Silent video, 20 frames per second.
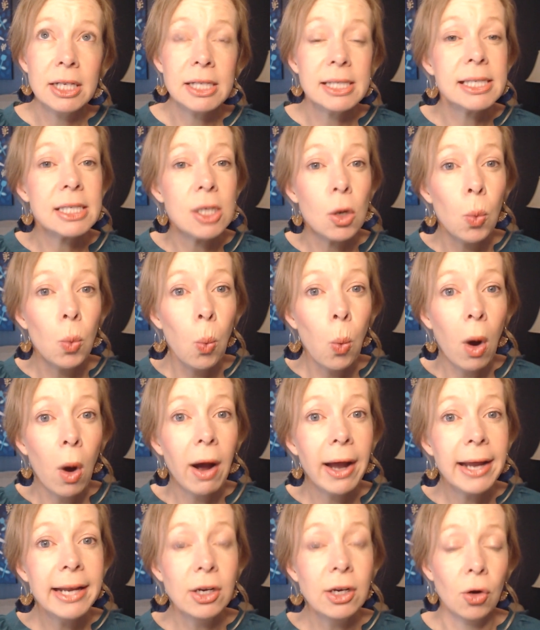So
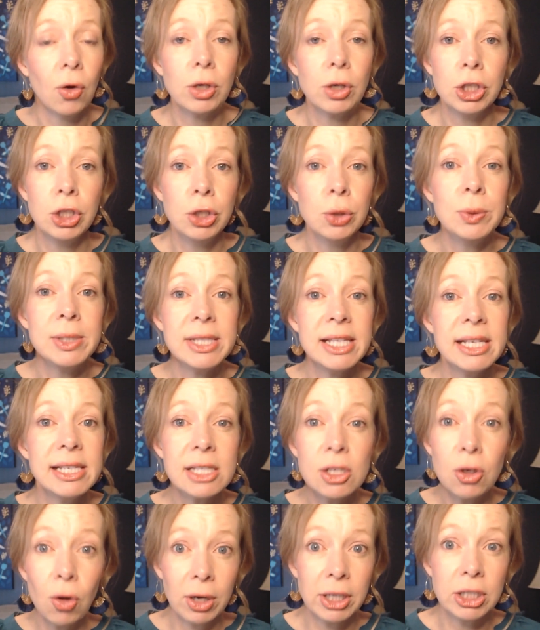why not use this
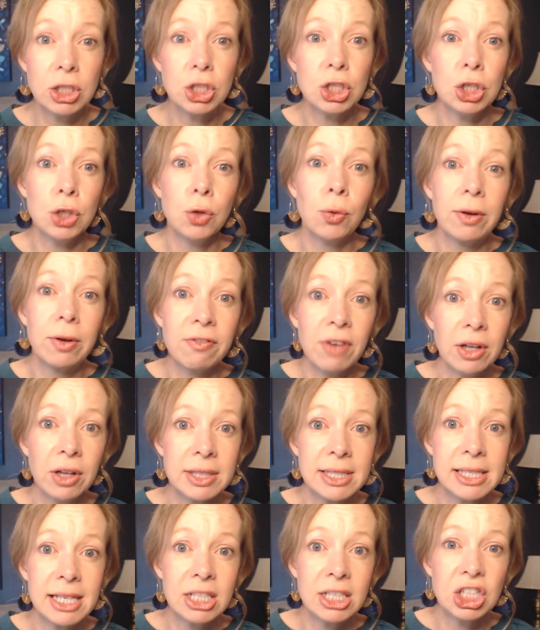knowledge to your
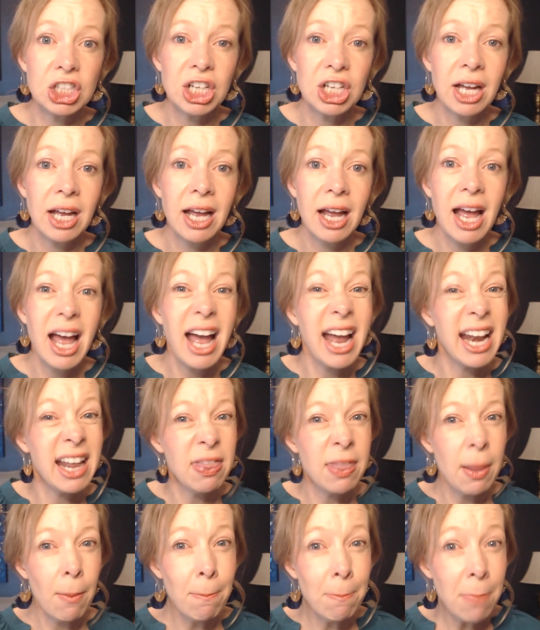advantage and
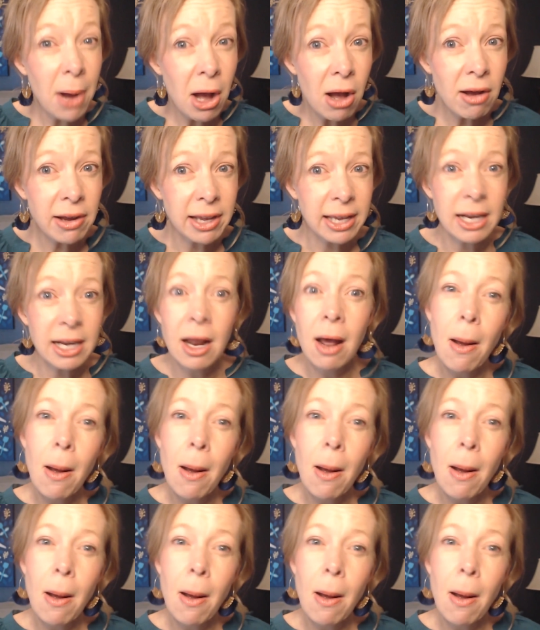in the bargain,